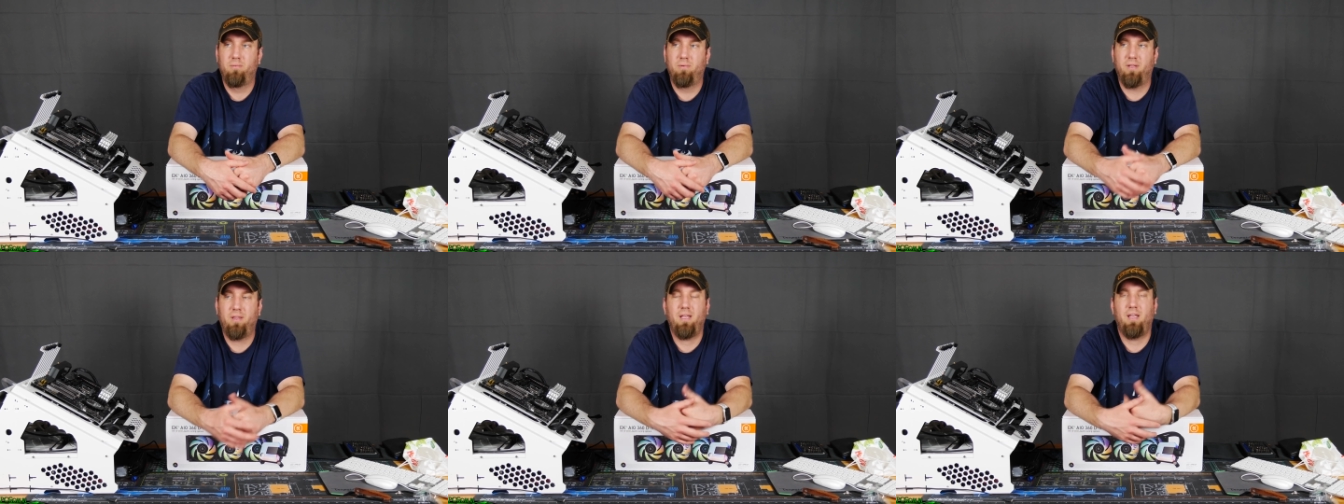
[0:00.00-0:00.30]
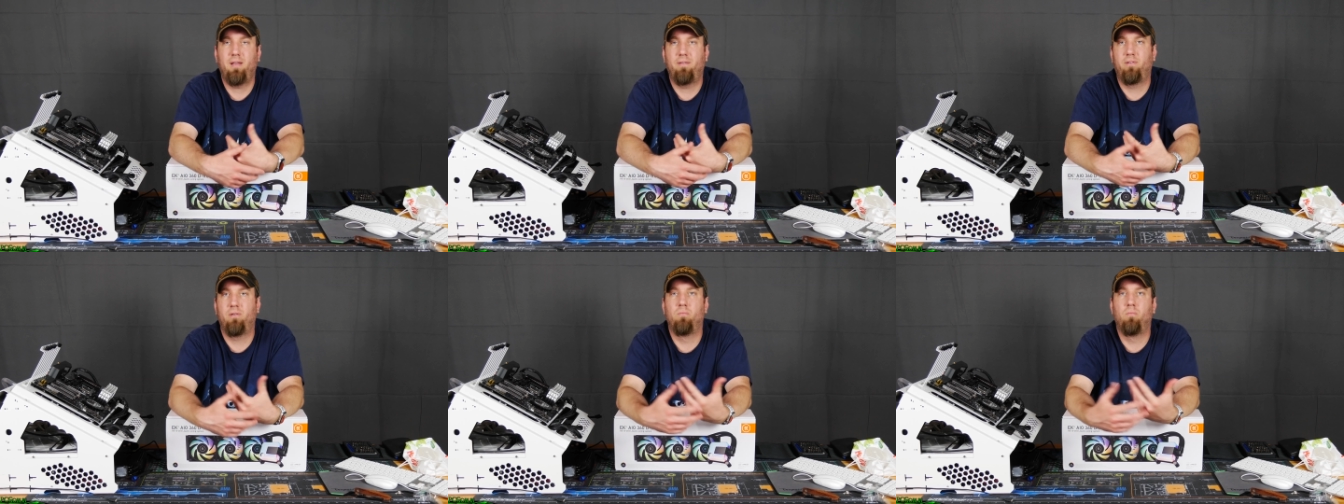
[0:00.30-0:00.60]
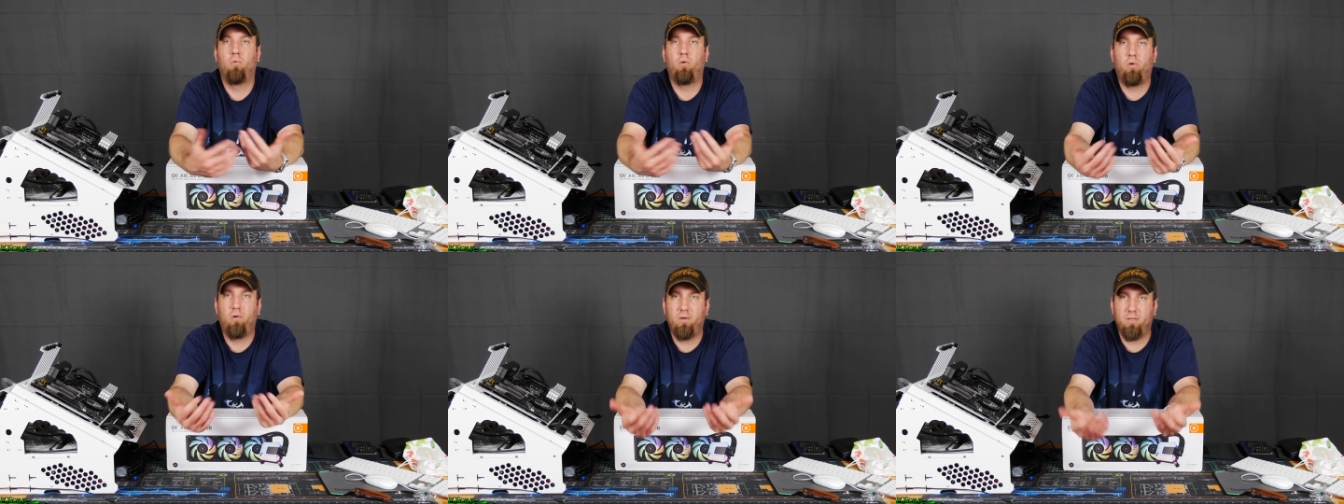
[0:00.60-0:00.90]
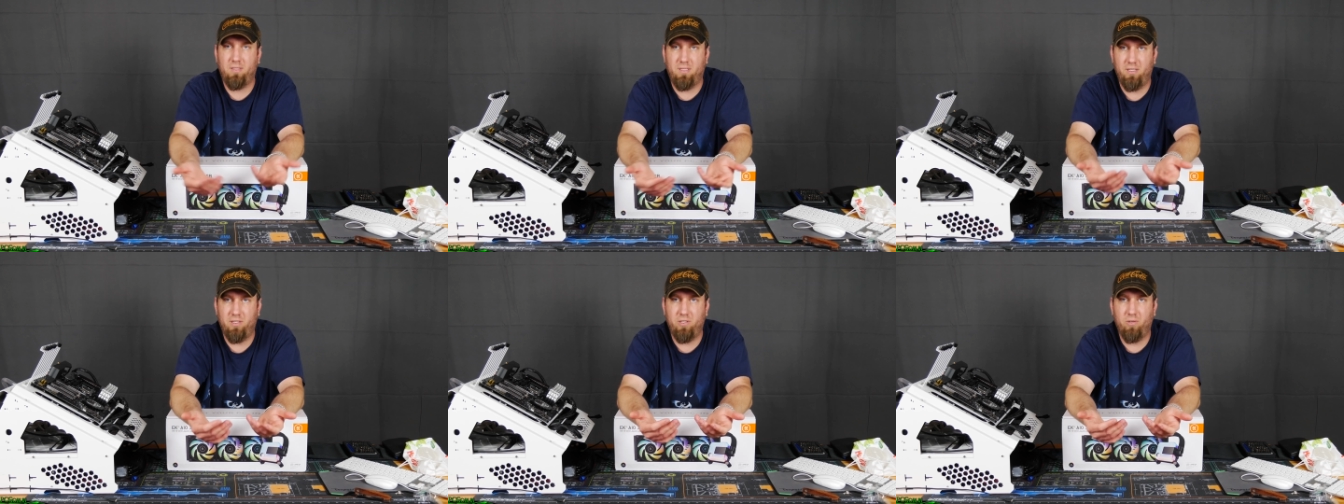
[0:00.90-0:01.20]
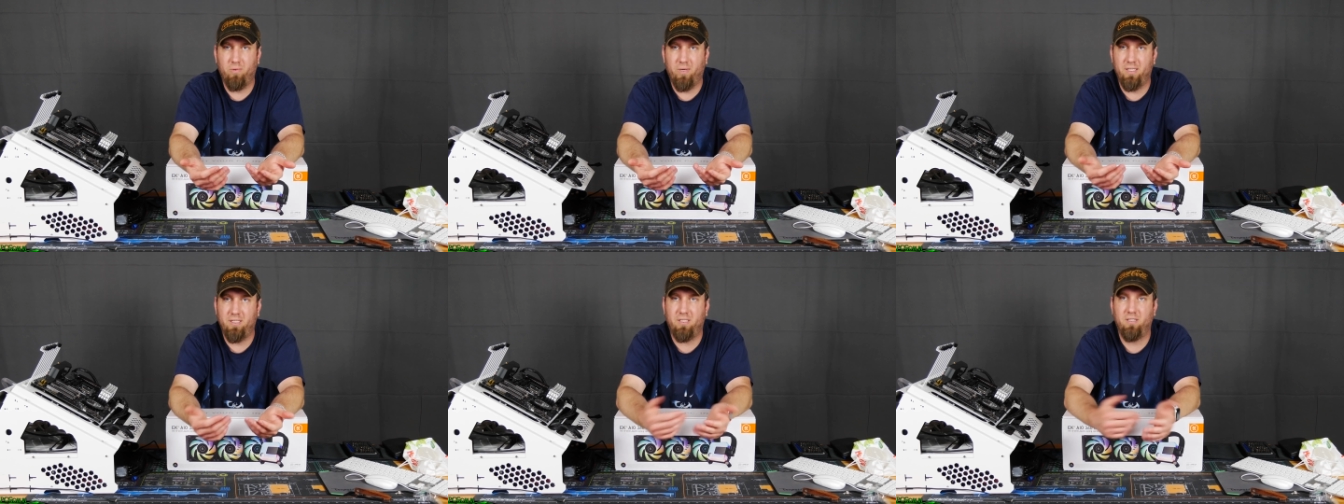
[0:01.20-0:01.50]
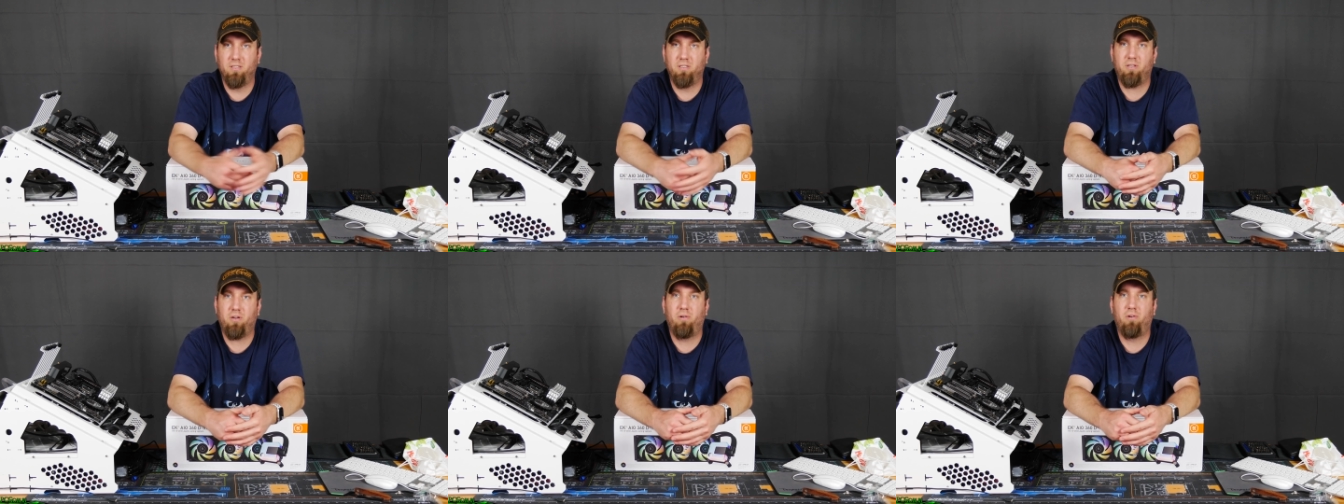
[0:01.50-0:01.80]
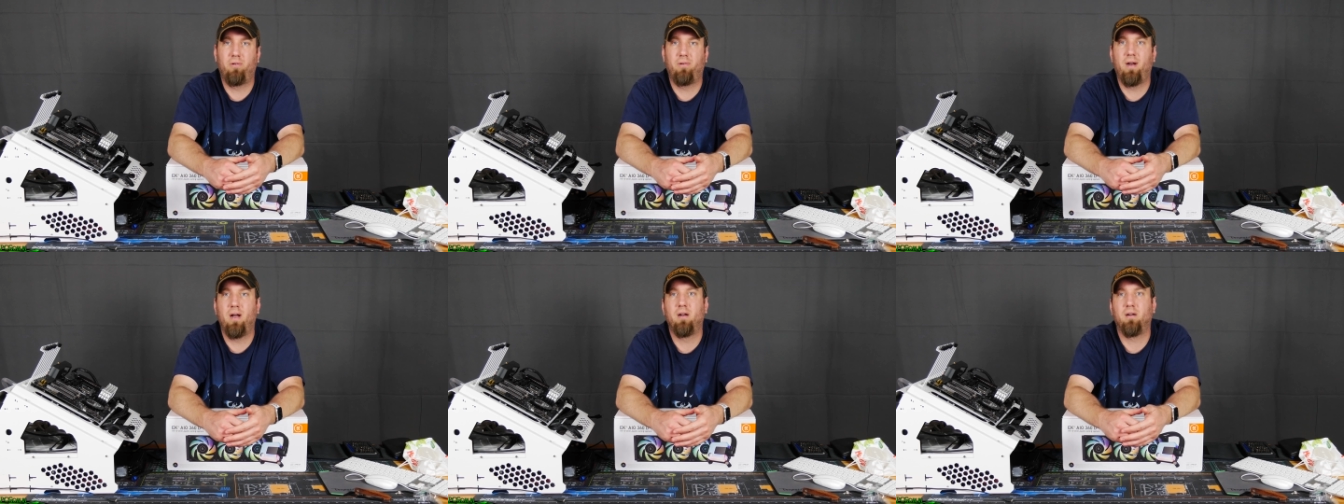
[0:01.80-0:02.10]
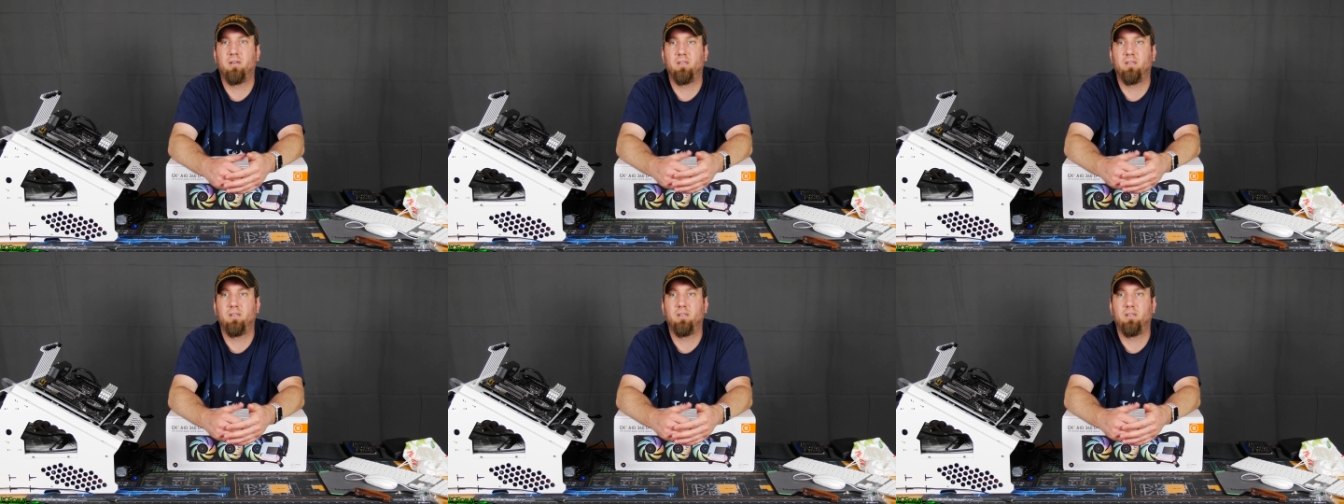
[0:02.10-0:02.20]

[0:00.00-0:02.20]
with even more situations going around,